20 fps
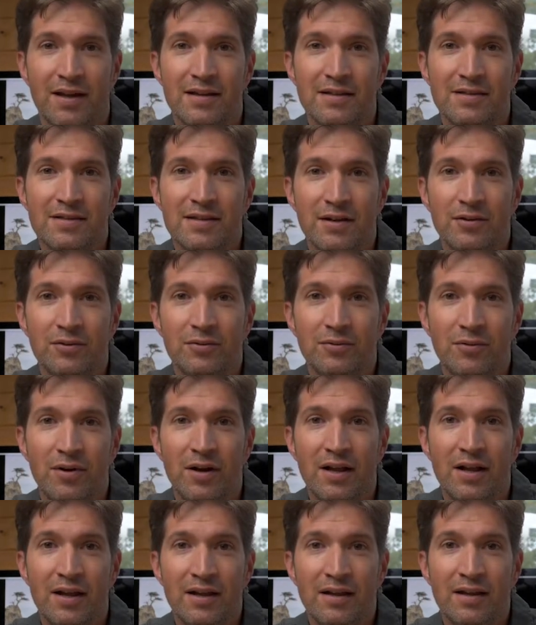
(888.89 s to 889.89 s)
So
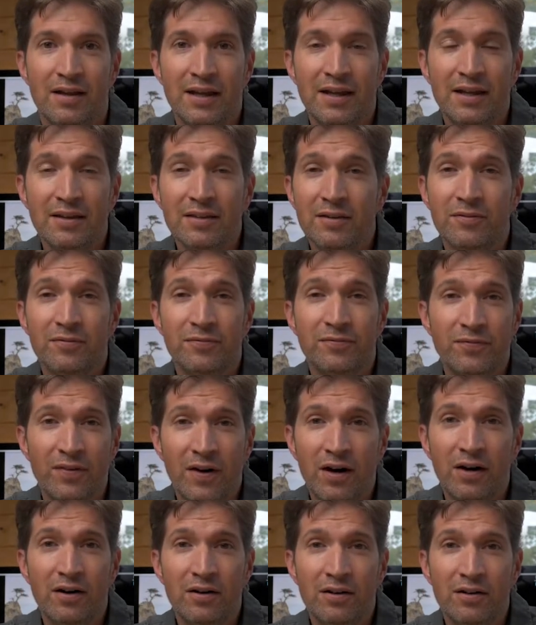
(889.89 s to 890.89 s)
in the
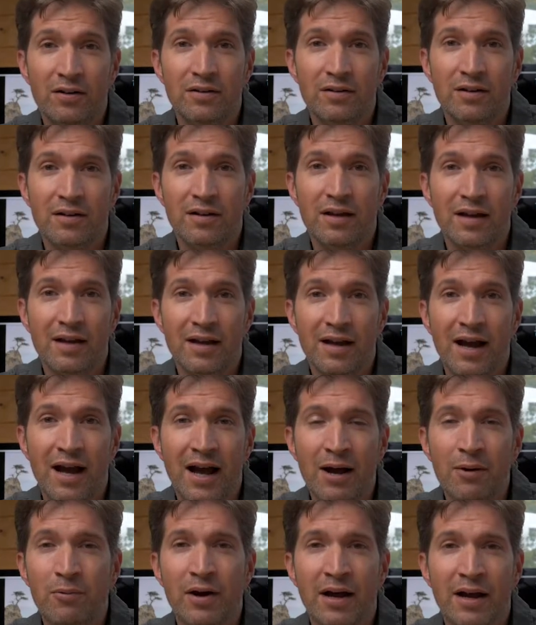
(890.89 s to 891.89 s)
fall,
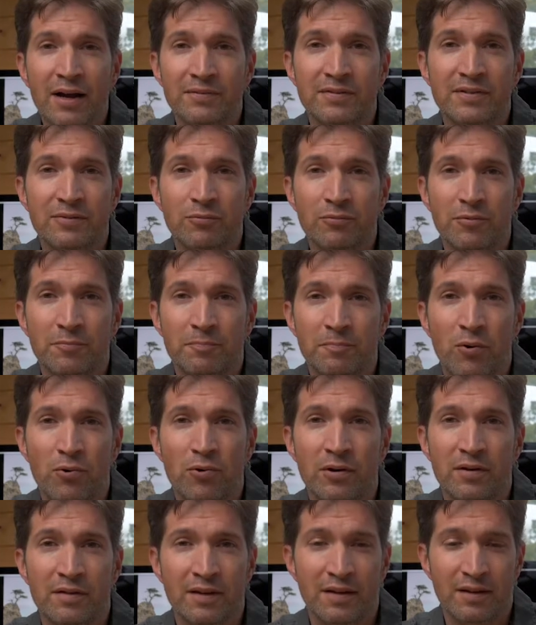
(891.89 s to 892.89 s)
I will have to
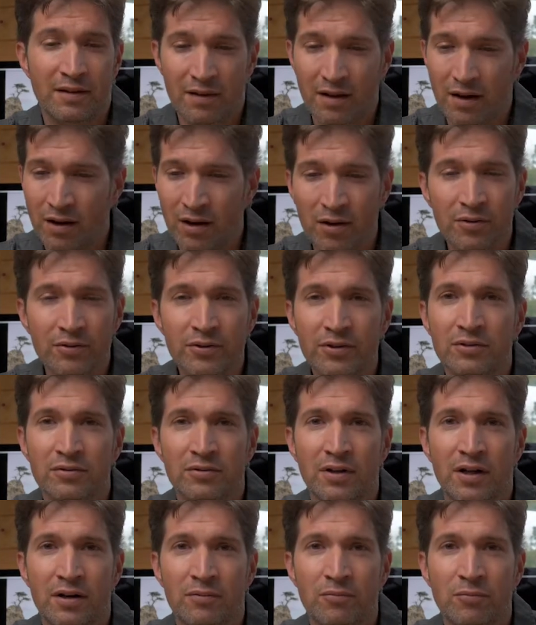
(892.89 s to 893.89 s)
report that all year
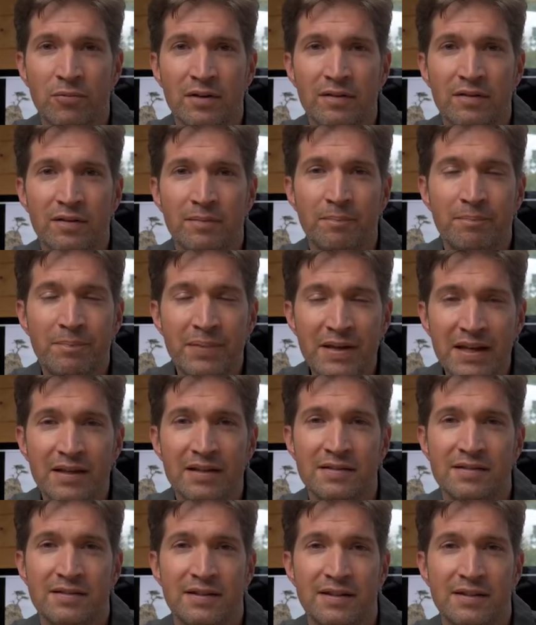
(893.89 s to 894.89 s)
long, one of the
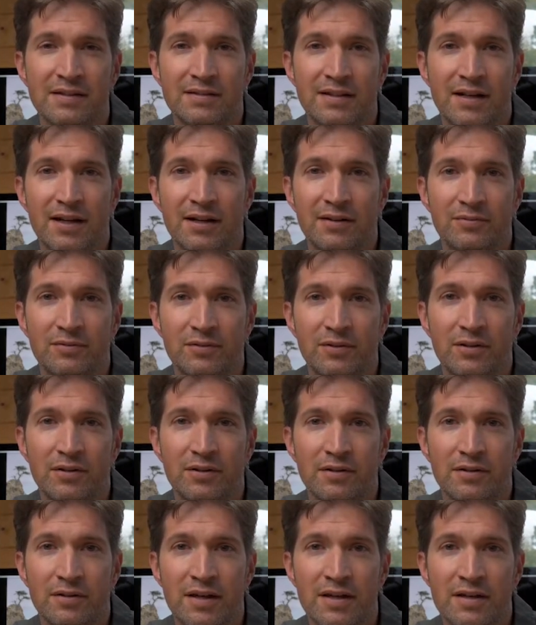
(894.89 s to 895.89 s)
biggest things that I've
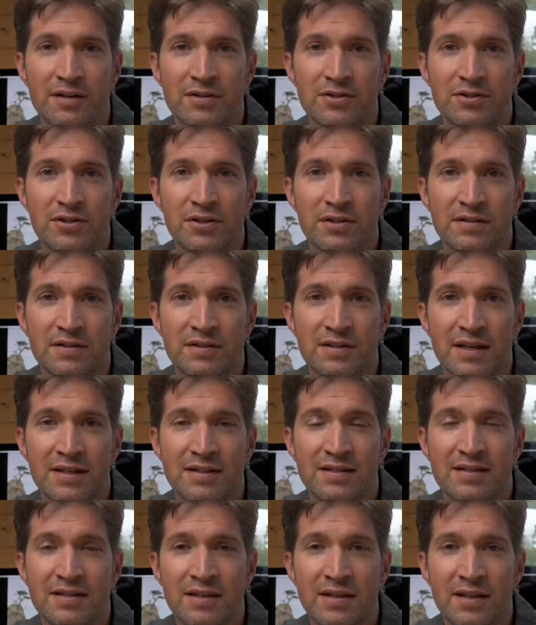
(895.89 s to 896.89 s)
learned is just
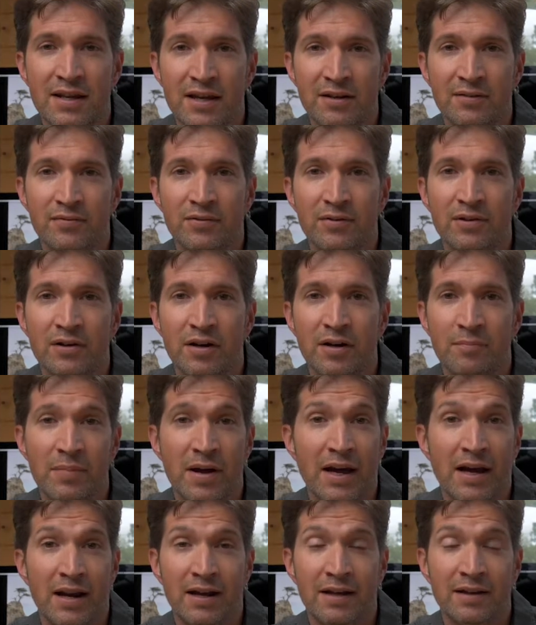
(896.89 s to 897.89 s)
it's never a
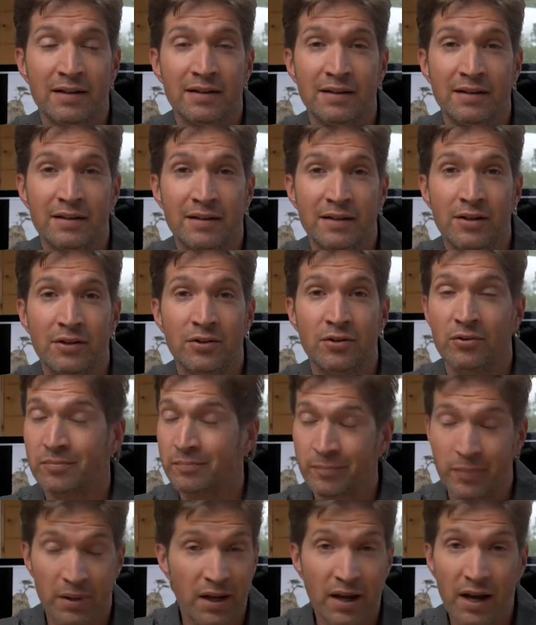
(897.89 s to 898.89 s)
bad idea to get your
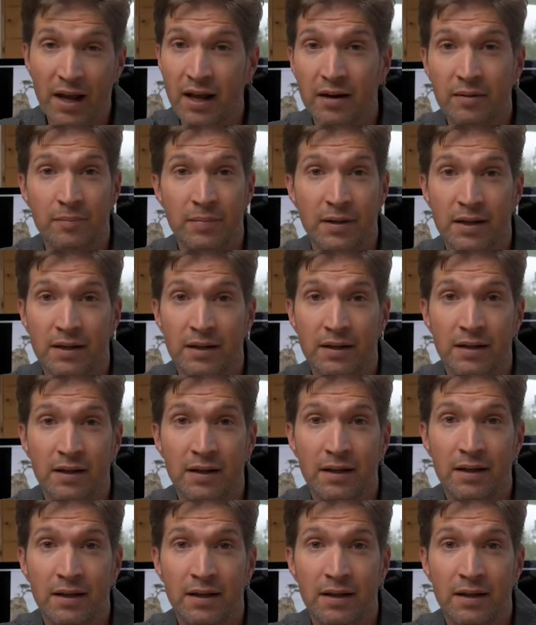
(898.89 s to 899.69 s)
butt out of bed